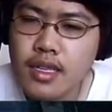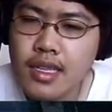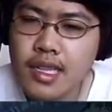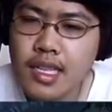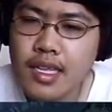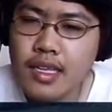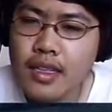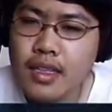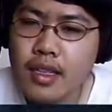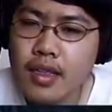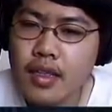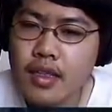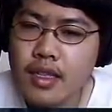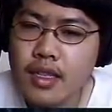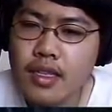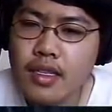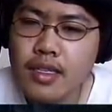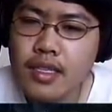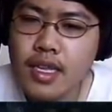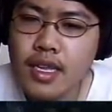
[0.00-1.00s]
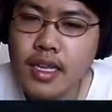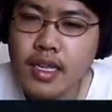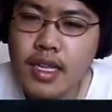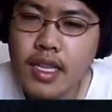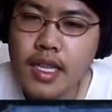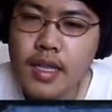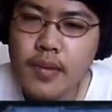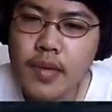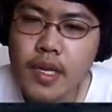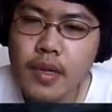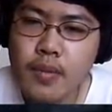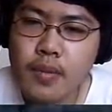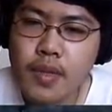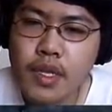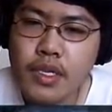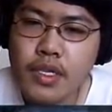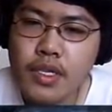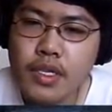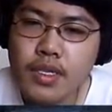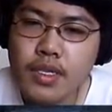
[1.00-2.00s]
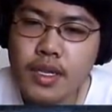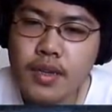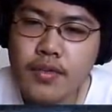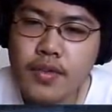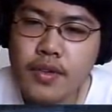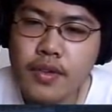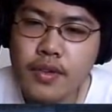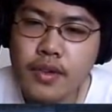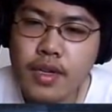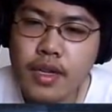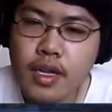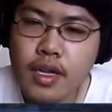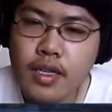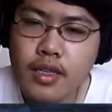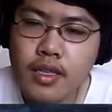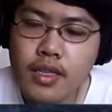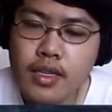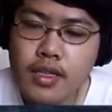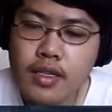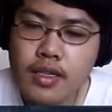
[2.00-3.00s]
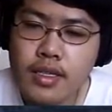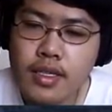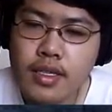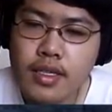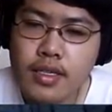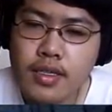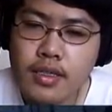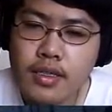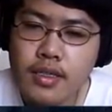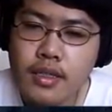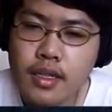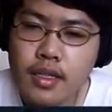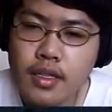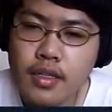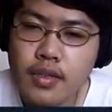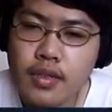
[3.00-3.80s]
Like, it, it's not unlimited missions ever. I think it's just until